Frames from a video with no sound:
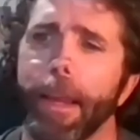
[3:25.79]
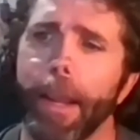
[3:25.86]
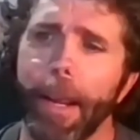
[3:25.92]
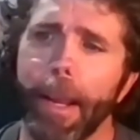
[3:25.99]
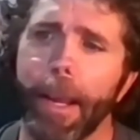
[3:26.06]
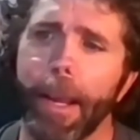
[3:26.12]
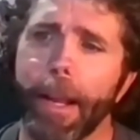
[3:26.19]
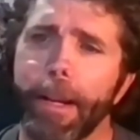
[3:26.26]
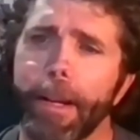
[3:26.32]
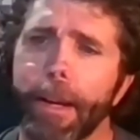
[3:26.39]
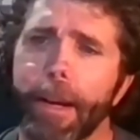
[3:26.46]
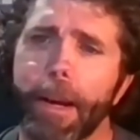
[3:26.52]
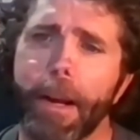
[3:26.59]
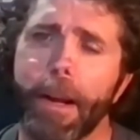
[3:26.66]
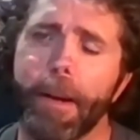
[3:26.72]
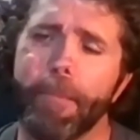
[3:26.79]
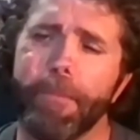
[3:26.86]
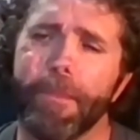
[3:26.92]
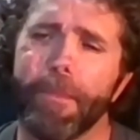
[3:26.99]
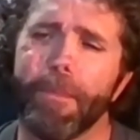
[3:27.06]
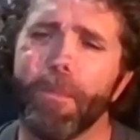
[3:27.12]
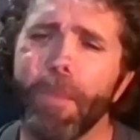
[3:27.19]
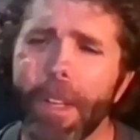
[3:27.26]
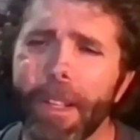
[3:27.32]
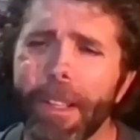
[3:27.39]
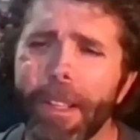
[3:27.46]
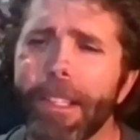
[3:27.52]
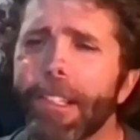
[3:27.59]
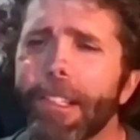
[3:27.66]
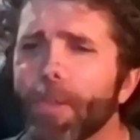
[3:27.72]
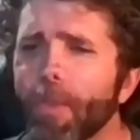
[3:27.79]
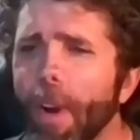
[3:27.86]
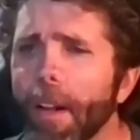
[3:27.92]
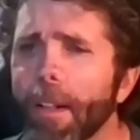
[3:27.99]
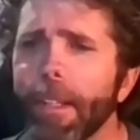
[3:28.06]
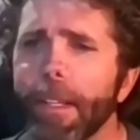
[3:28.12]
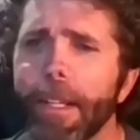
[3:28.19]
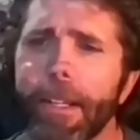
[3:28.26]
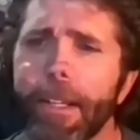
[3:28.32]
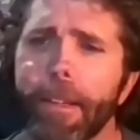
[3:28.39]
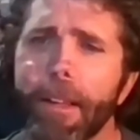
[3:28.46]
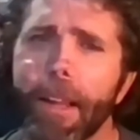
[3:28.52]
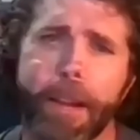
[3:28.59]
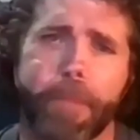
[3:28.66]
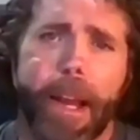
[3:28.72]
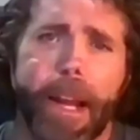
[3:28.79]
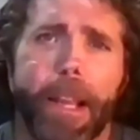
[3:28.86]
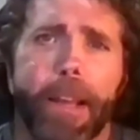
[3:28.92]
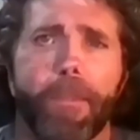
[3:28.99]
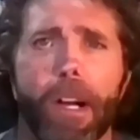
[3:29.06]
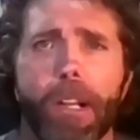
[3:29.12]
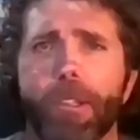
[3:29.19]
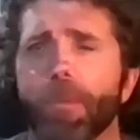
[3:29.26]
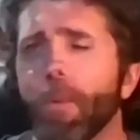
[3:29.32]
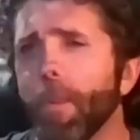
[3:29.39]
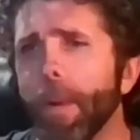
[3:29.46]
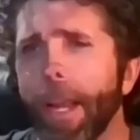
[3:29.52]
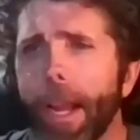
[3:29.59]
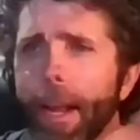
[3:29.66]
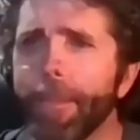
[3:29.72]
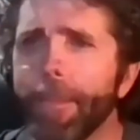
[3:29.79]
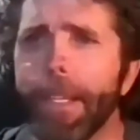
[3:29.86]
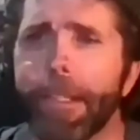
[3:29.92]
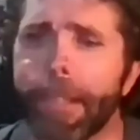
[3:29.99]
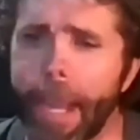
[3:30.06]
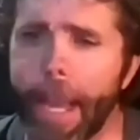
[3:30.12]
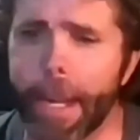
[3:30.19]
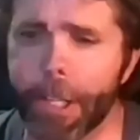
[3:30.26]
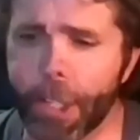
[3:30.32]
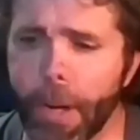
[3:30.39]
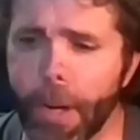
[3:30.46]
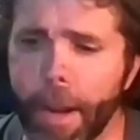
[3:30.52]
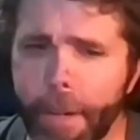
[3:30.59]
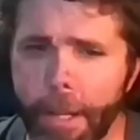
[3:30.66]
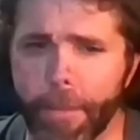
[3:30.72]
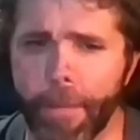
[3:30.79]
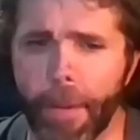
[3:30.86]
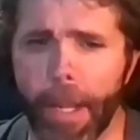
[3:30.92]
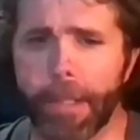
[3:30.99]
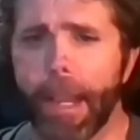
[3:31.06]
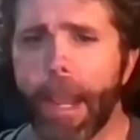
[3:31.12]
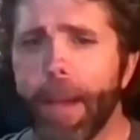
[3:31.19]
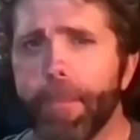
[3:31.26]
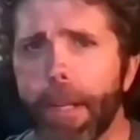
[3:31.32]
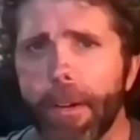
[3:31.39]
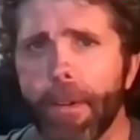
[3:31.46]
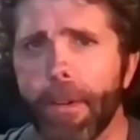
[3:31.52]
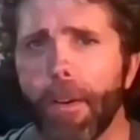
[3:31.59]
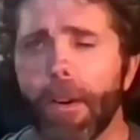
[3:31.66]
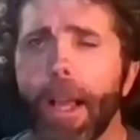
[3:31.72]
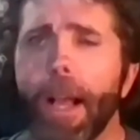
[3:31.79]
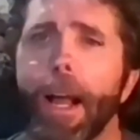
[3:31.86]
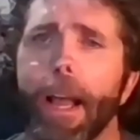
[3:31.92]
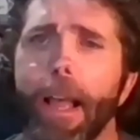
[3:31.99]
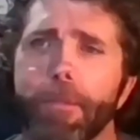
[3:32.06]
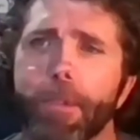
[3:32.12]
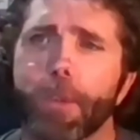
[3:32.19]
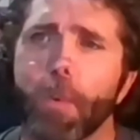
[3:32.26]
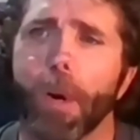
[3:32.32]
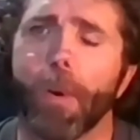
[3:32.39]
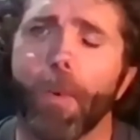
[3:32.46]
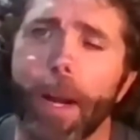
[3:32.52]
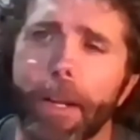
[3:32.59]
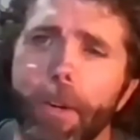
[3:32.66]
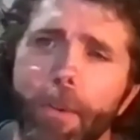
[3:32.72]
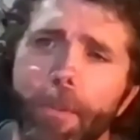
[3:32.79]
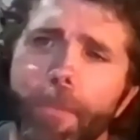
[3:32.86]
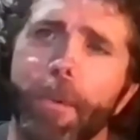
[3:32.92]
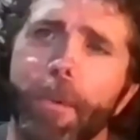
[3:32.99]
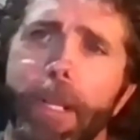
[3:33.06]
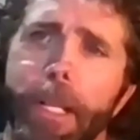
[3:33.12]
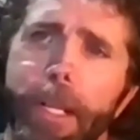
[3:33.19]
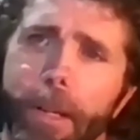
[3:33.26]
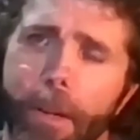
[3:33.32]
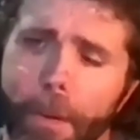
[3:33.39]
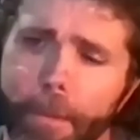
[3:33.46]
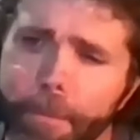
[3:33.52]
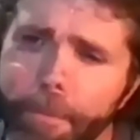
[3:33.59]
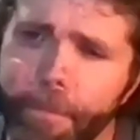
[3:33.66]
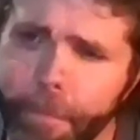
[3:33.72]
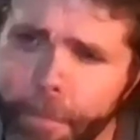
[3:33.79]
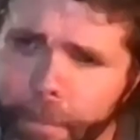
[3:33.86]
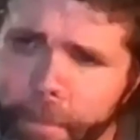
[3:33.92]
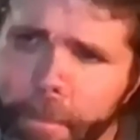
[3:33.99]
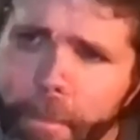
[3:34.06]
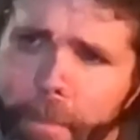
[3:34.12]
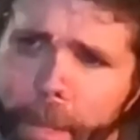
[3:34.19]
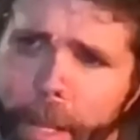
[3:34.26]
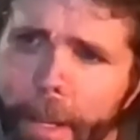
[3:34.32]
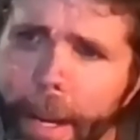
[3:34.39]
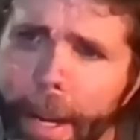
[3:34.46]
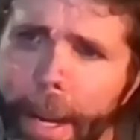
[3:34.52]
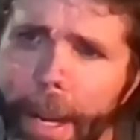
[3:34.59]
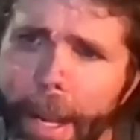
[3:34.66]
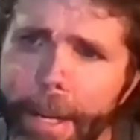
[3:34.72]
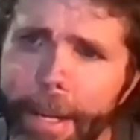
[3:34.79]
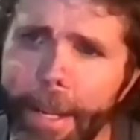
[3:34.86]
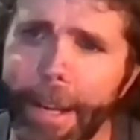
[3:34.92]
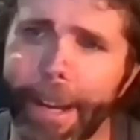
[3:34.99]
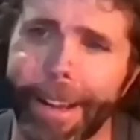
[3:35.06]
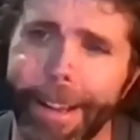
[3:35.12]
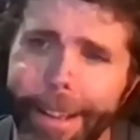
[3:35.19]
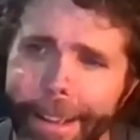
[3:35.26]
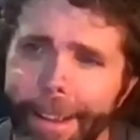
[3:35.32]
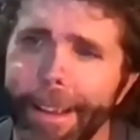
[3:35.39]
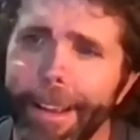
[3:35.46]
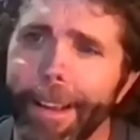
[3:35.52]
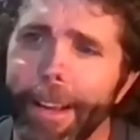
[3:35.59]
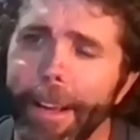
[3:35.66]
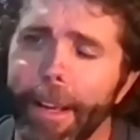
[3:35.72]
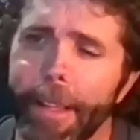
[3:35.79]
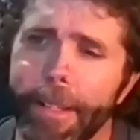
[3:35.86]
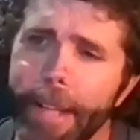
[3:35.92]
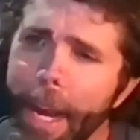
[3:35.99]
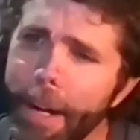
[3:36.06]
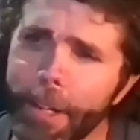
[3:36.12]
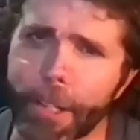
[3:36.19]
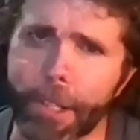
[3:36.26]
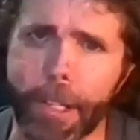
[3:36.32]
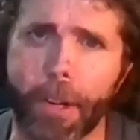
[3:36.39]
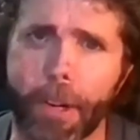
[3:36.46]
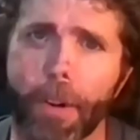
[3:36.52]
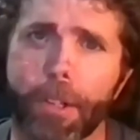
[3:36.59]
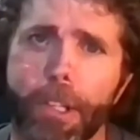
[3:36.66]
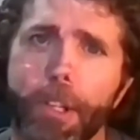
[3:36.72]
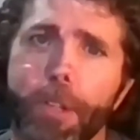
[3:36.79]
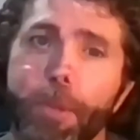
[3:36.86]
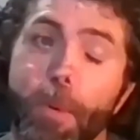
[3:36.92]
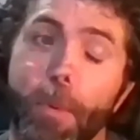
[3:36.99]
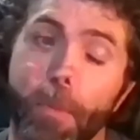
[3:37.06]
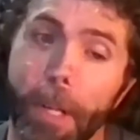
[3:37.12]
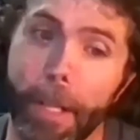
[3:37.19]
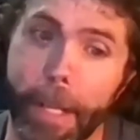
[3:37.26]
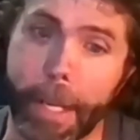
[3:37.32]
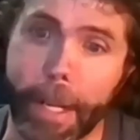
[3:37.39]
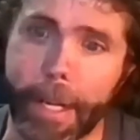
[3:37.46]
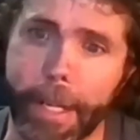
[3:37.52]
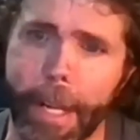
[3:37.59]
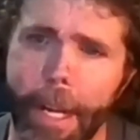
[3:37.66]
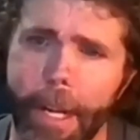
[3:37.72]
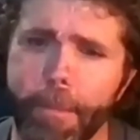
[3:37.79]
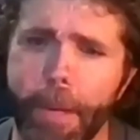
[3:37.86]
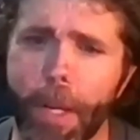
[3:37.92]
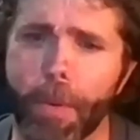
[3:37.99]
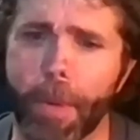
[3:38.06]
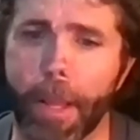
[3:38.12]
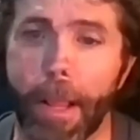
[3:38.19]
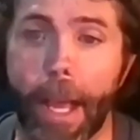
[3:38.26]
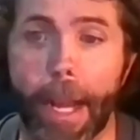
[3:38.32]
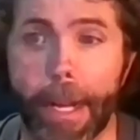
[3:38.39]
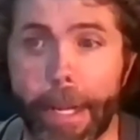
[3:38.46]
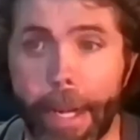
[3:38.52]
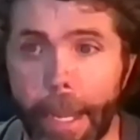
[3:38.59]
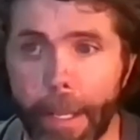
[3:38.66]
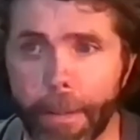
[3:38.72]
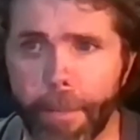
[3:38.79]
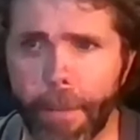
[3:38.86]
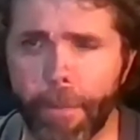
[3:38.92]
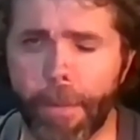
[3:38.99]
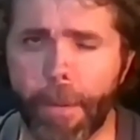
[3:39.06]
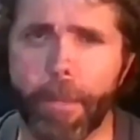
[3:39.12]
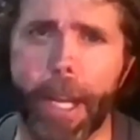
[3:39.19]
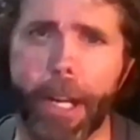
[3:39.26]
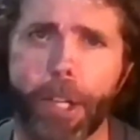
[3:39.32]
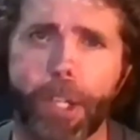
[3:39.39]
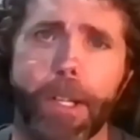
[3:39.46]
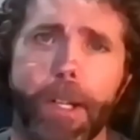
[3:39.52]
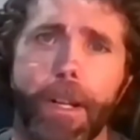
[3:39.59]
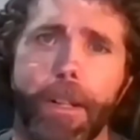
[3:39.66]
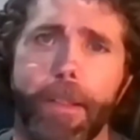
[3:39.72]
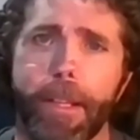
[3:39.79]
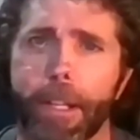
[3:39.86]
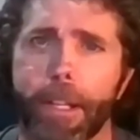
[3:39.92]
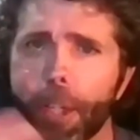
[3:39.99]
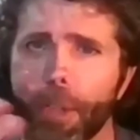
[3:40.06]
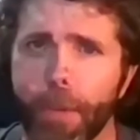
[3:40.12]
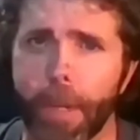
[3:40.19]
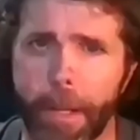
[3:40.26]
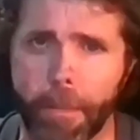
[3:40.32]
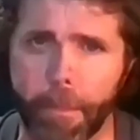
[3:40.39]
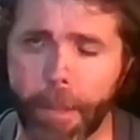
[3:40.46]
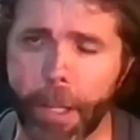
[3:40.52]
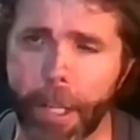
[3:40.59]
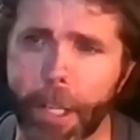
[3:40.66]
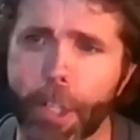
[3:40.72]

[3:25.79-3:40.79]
And really struggling, like many of us, when we have these catastrophic events happen in our lives, where do I go from here? And doctors and nurses were really inundating me with a lot of negative information, the extreme